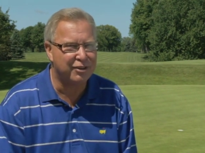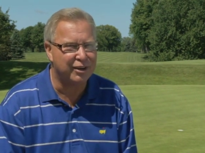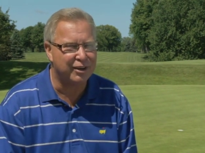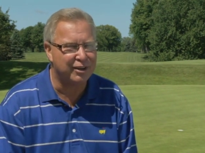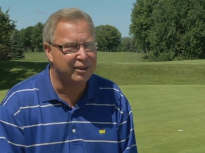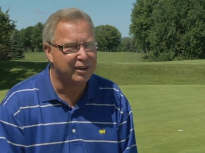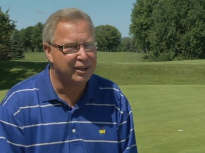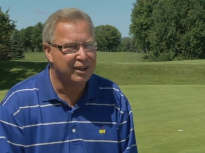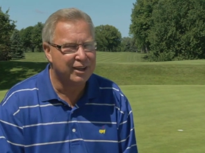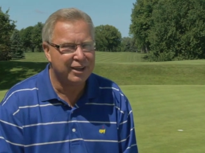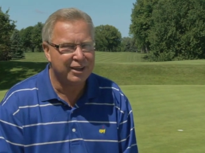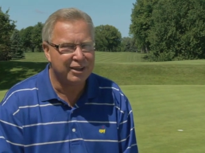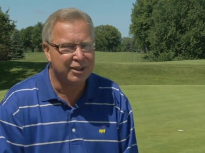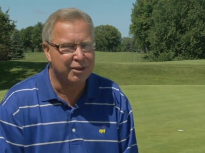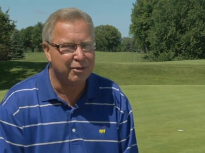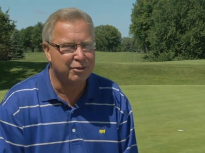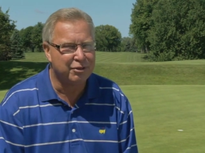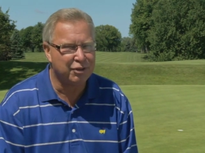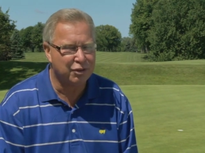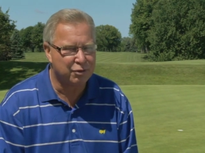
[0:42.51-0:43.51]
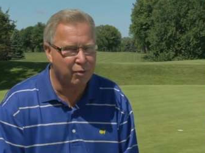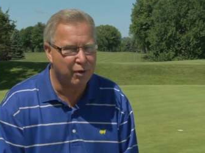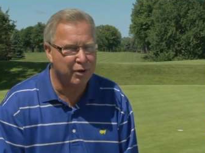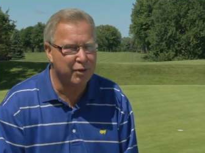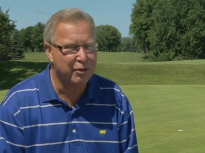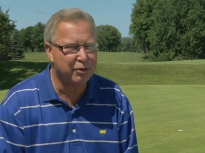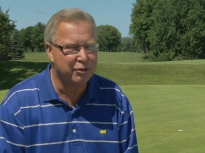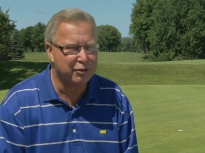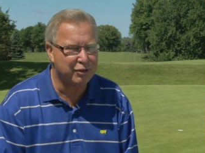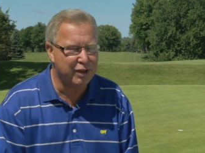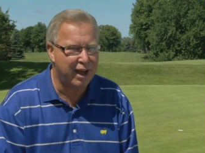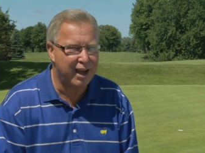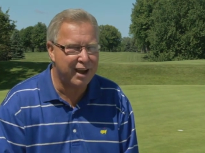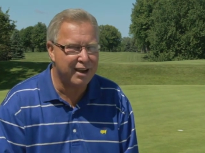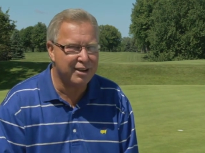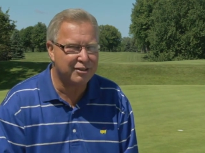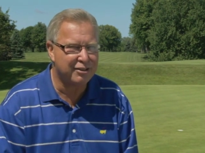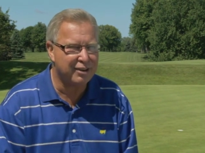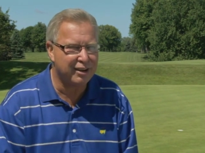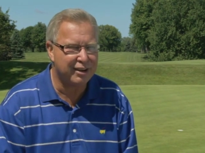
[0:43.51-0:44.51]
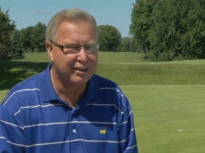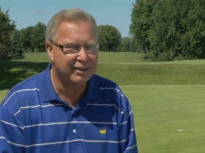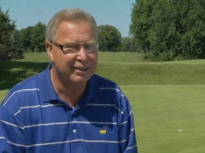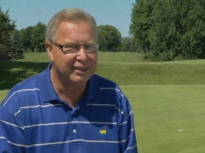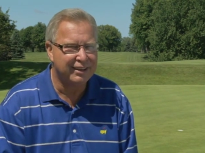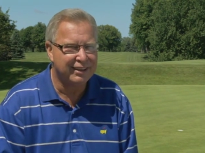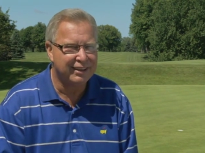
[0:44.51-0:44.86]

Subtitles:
and was just one of those guys that